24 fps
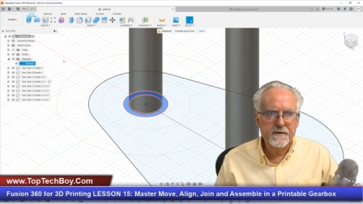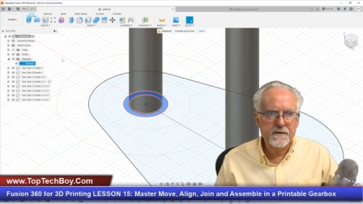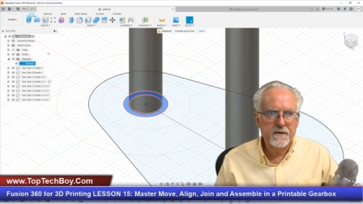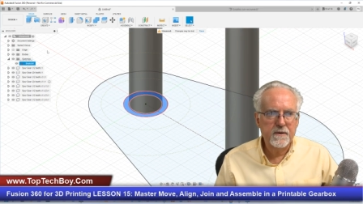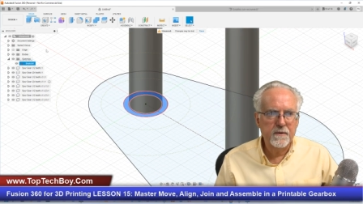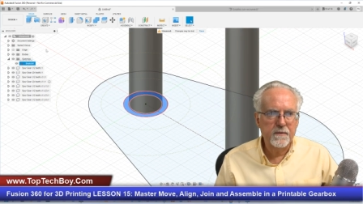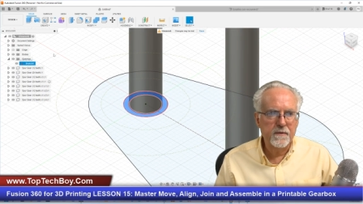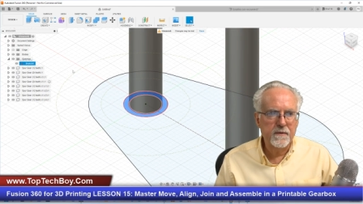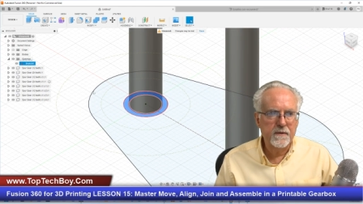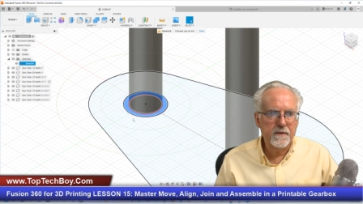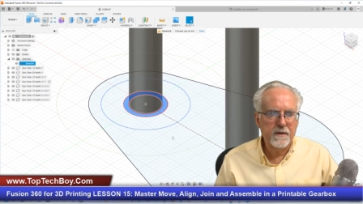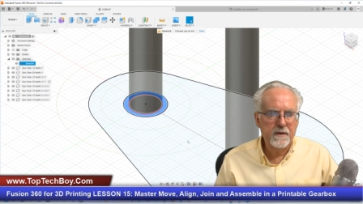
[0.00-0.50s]
So
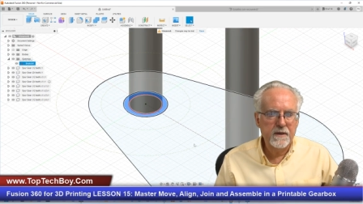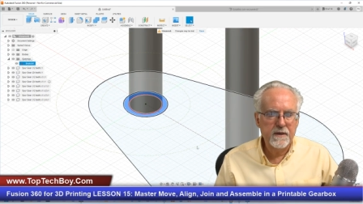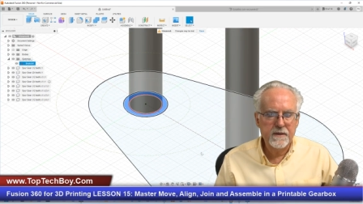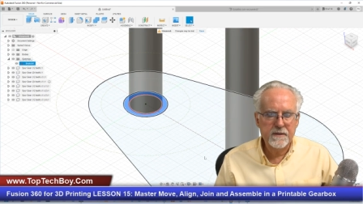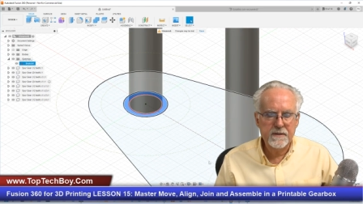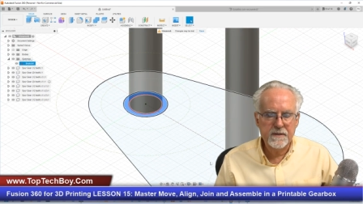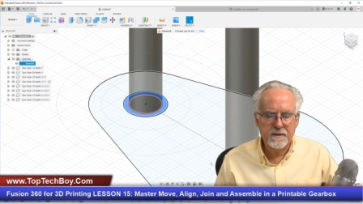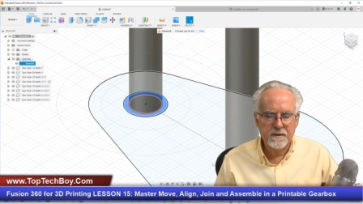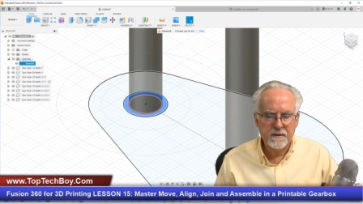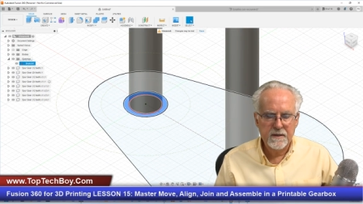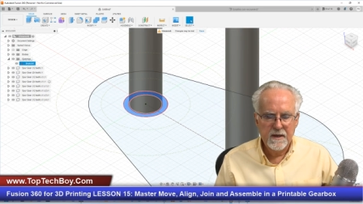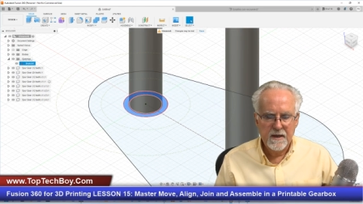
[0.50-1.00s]

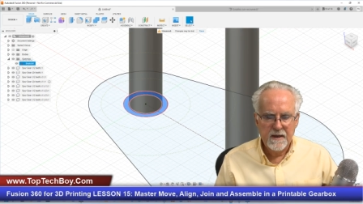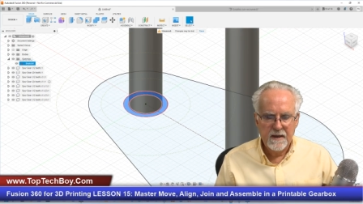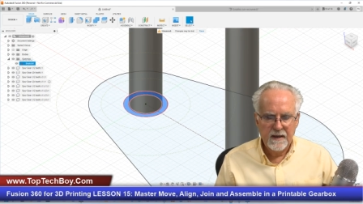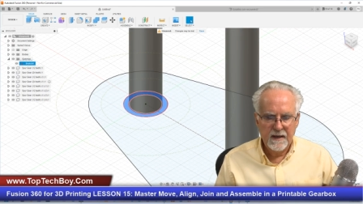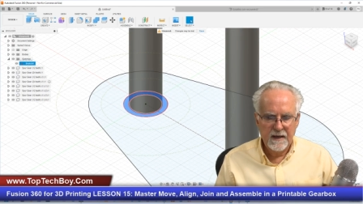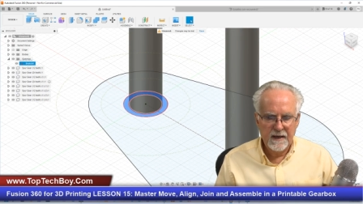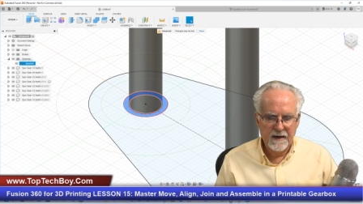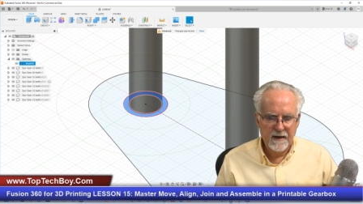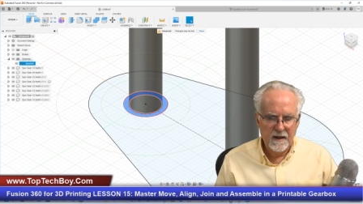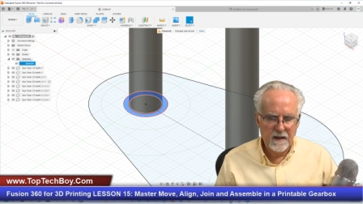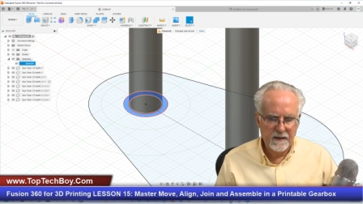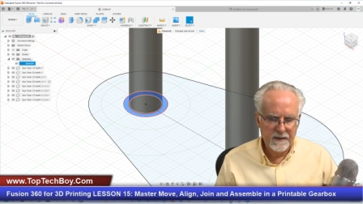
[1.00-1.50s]
this,
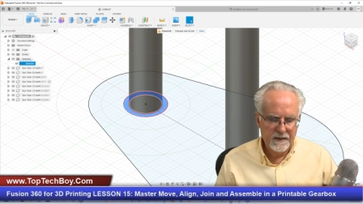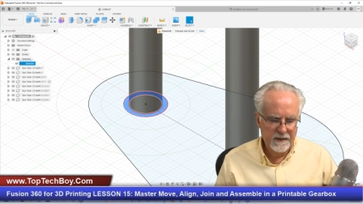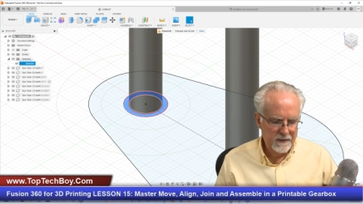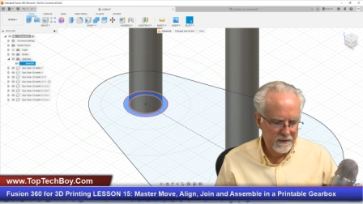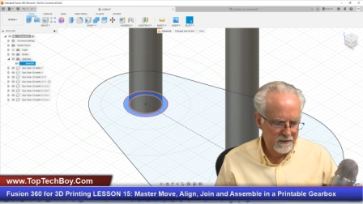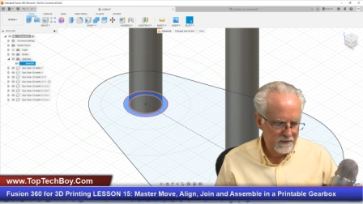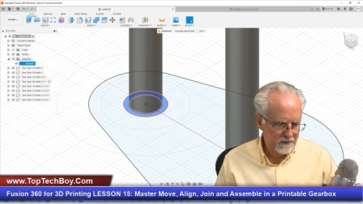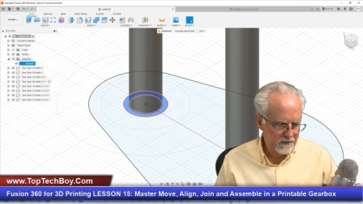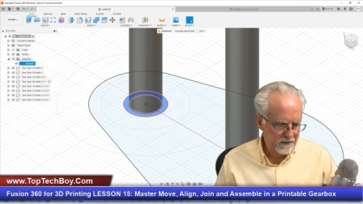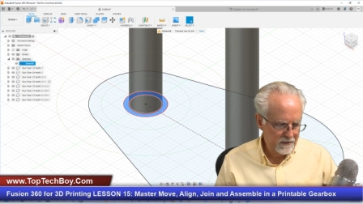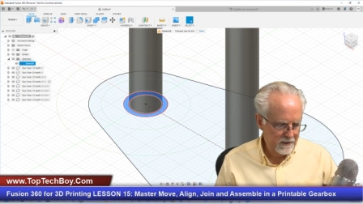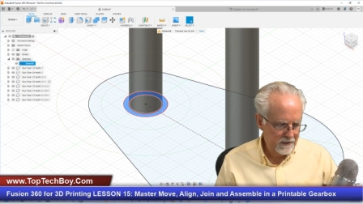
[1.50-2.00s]
and I'll hit
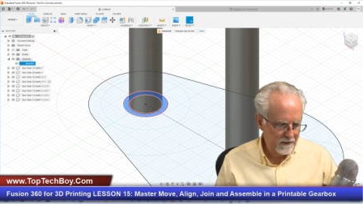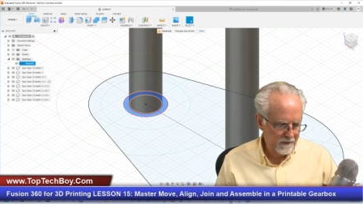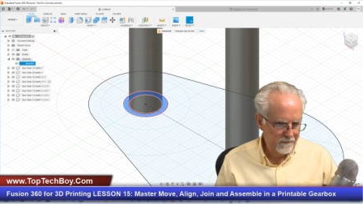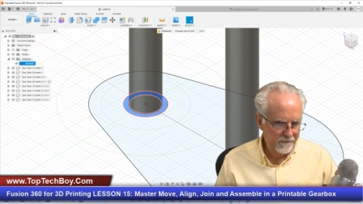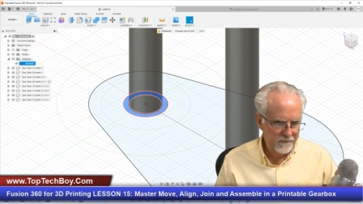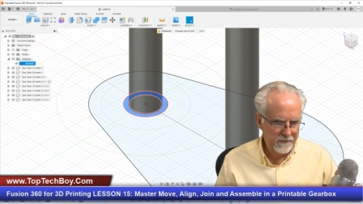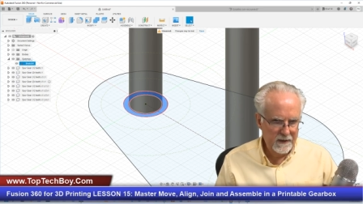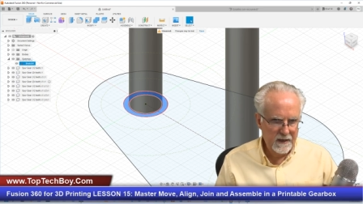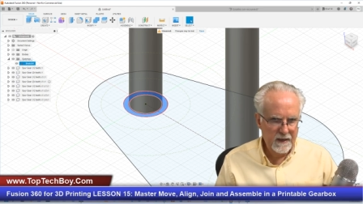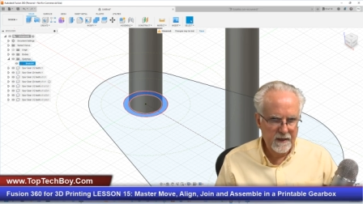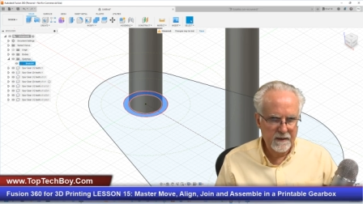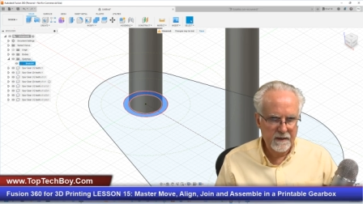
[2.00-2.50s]

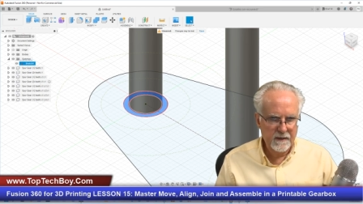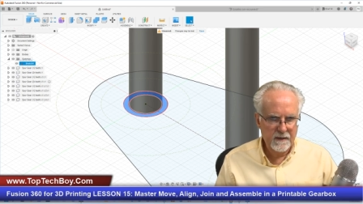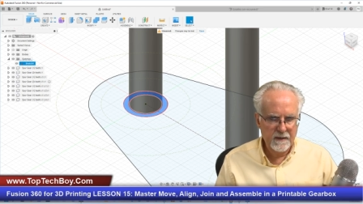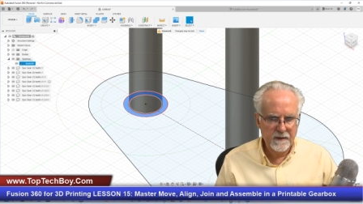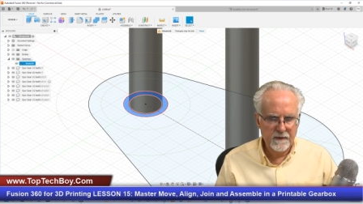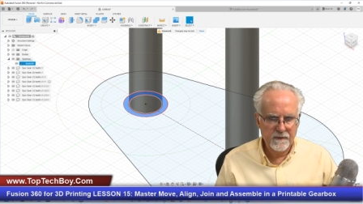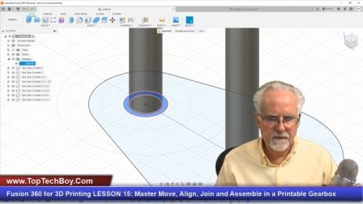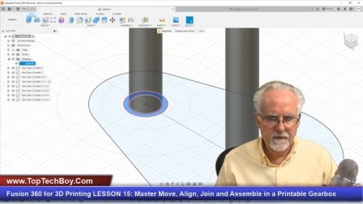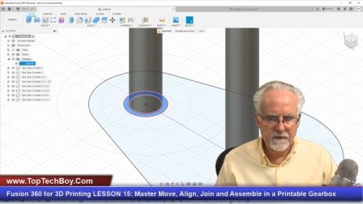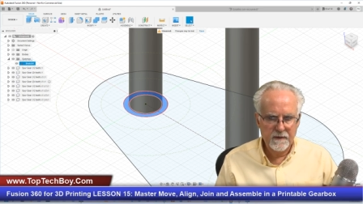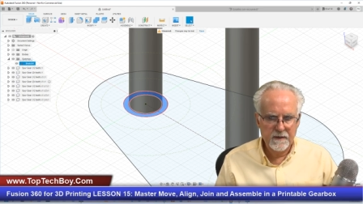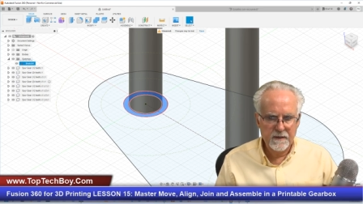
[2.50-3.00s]
shift and
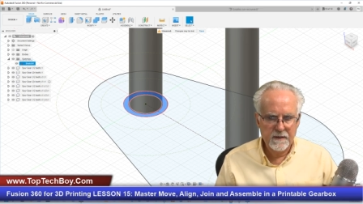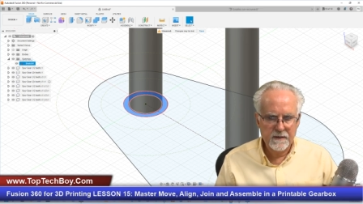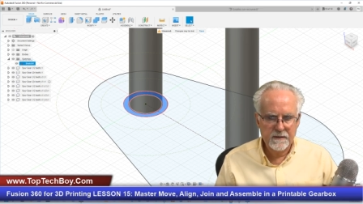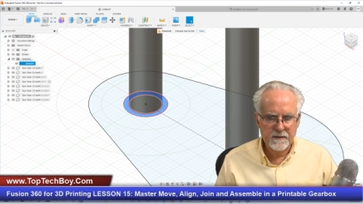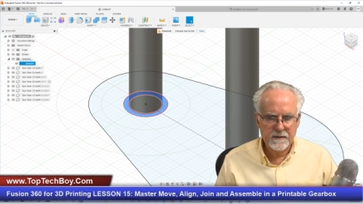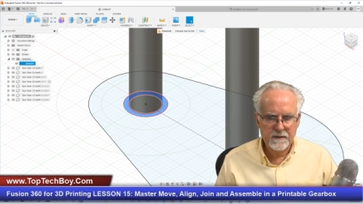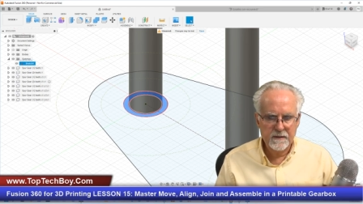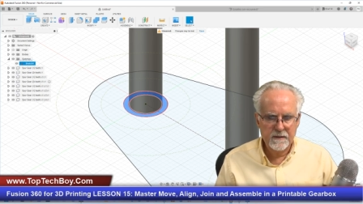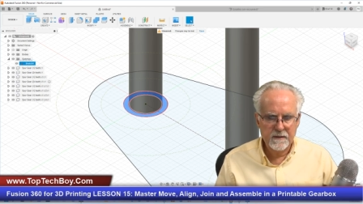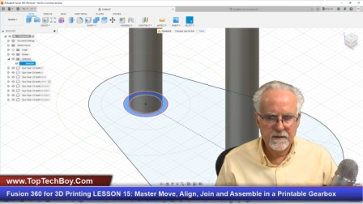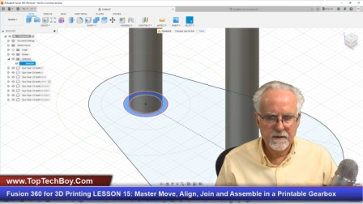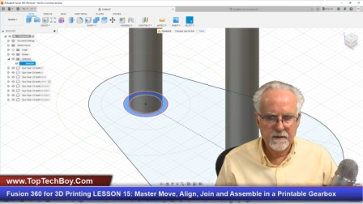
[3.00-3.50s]
get
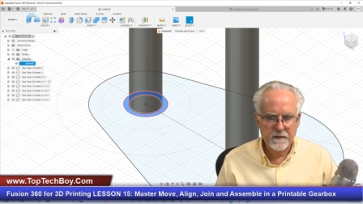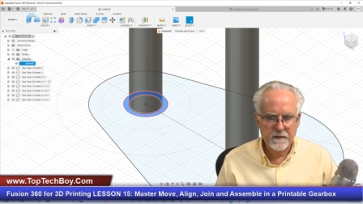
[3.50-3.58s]
this,